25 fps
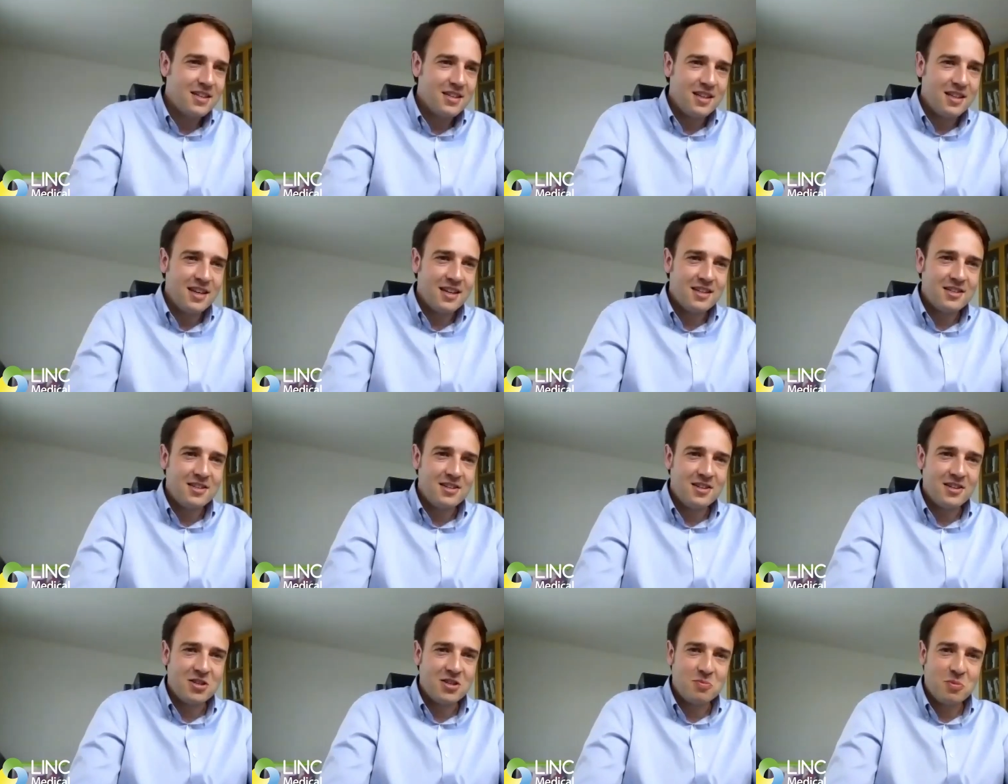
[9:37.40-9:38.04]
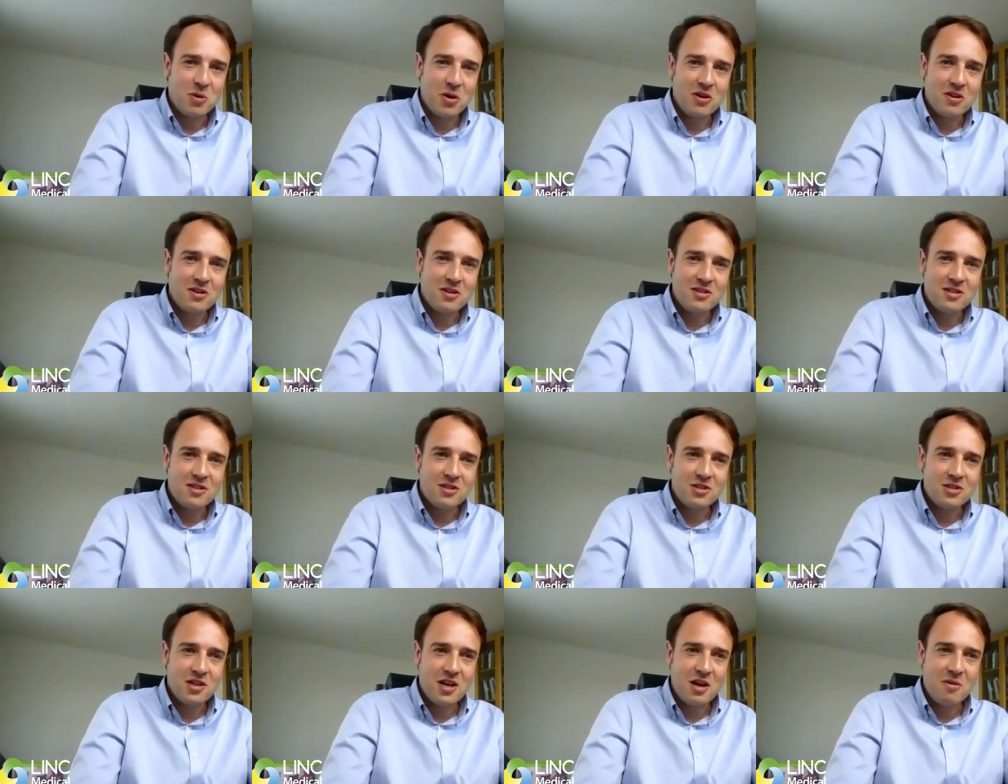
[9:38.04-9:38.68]
that's an experience
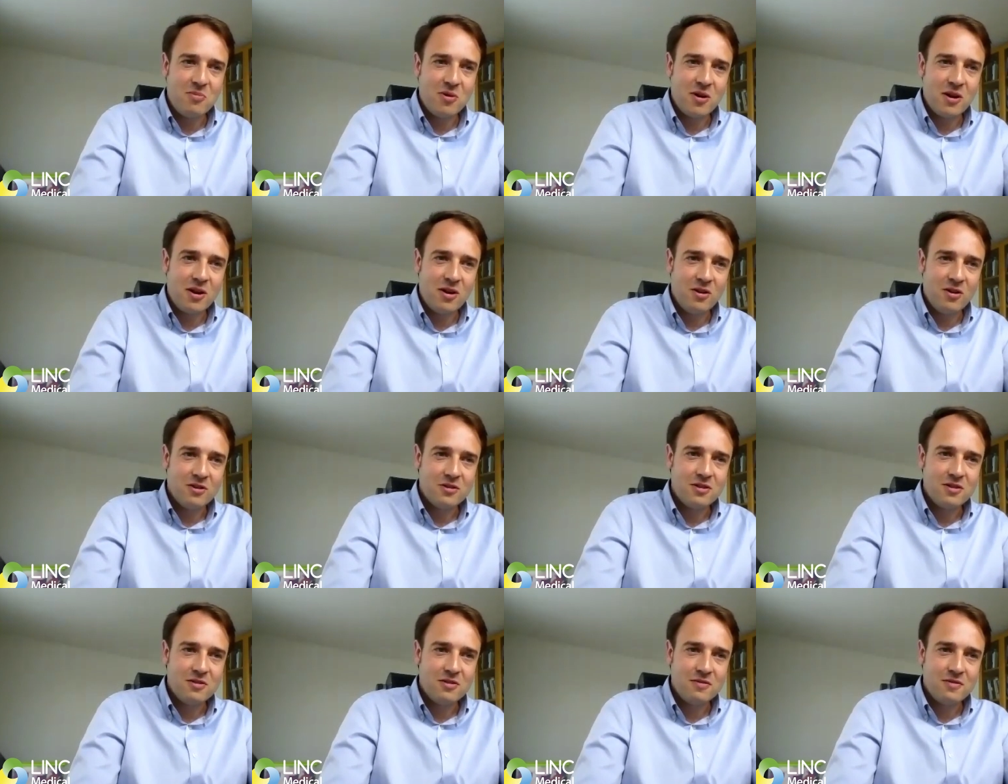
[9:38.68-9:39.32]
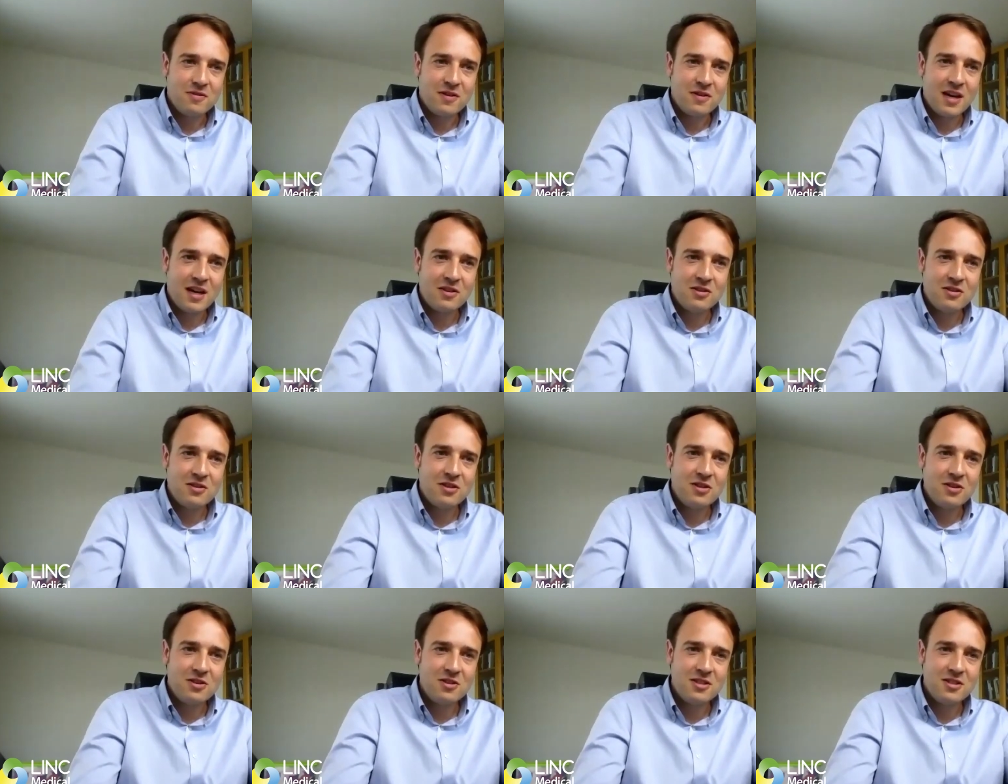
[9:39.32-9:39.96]
that's shared by a lot of catheter
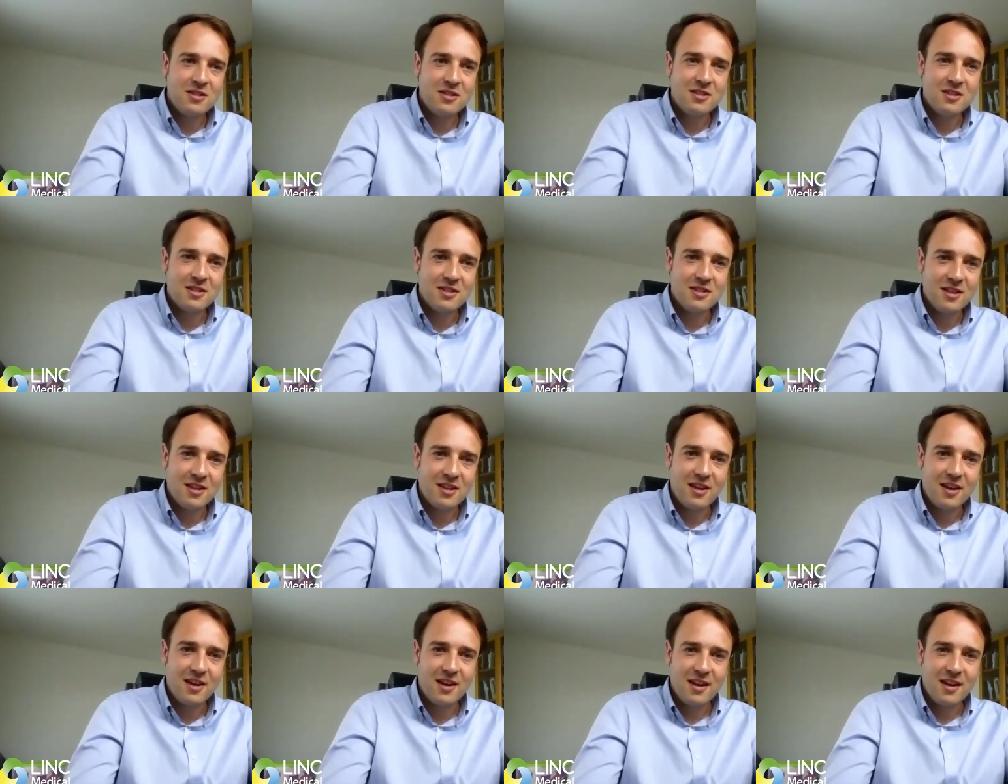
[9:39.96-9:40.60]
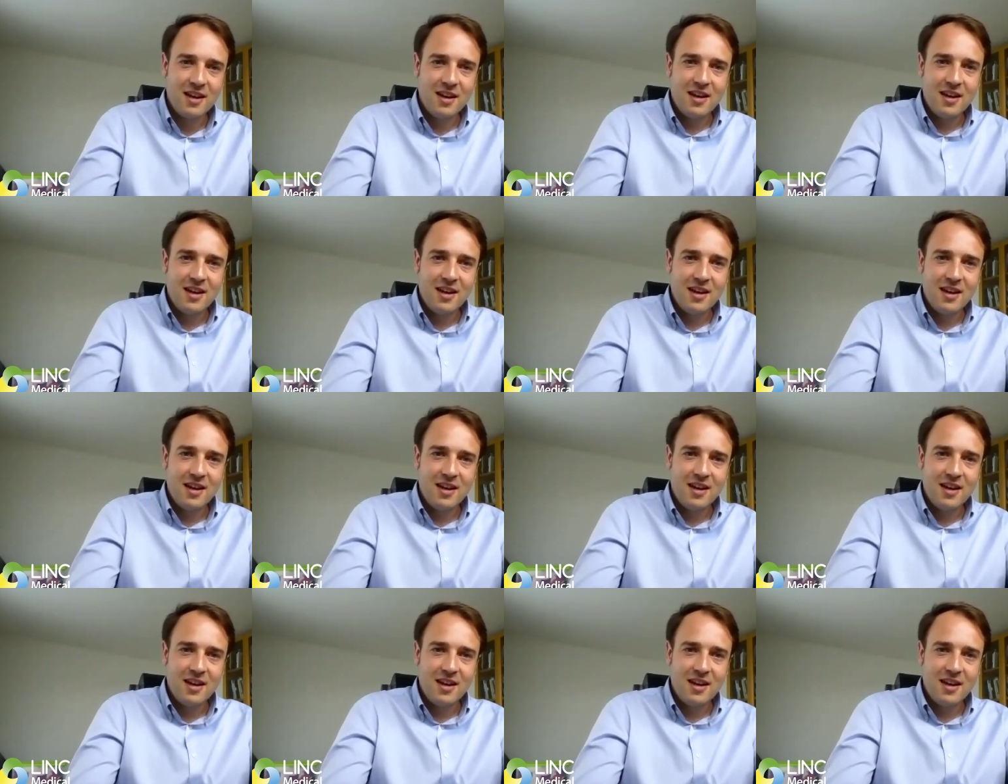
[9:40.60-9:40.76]
users, is that